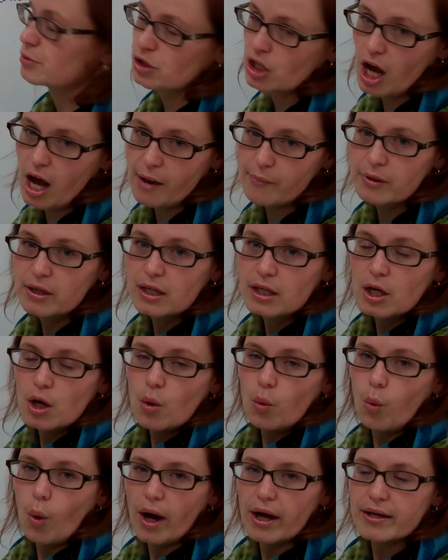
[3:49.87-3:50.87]
job
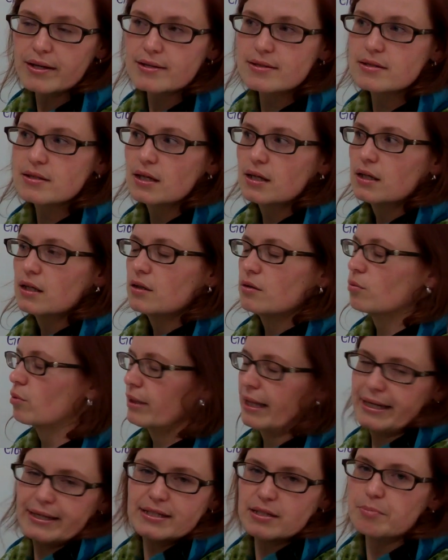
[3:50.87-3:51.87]
was
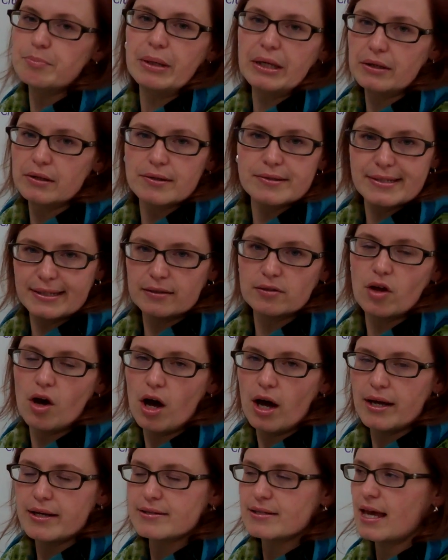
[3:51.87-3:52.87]
related to bills and
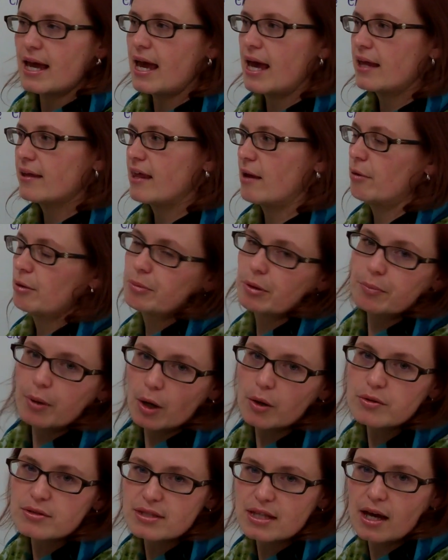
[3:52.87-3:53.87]
laws, and they would
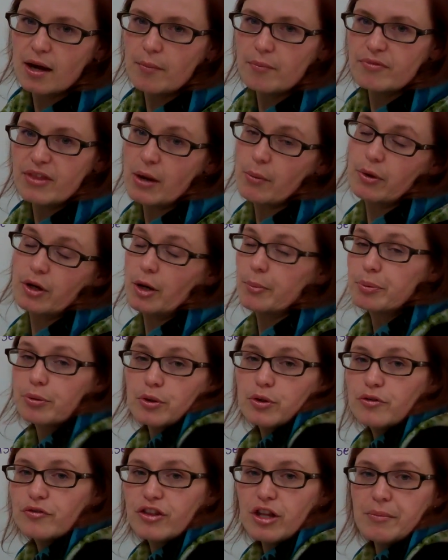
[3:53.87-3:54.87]
propose them, they would
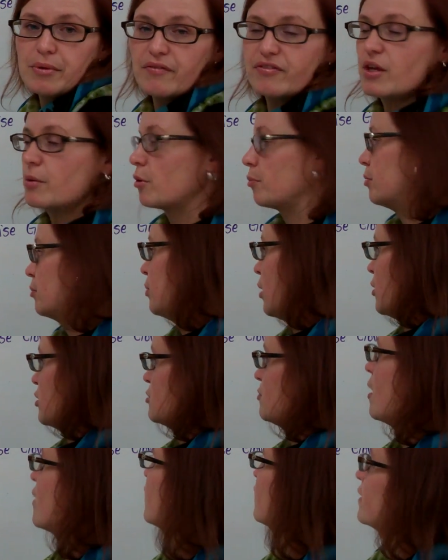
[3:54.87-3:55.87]
approve them if they were
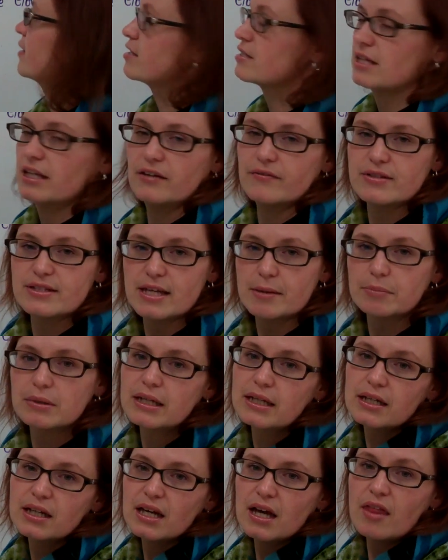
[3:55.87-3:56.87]
proposed by the Legislative
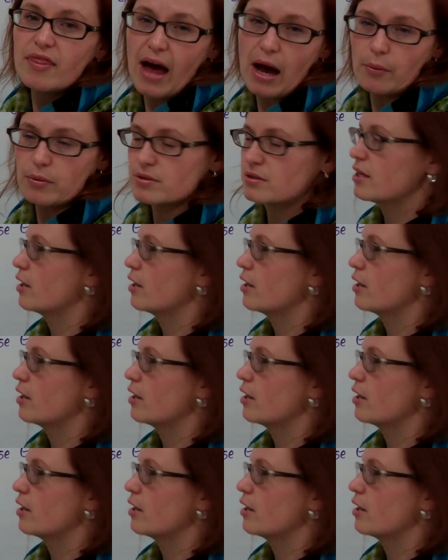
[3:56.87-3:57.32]
Assembly. That was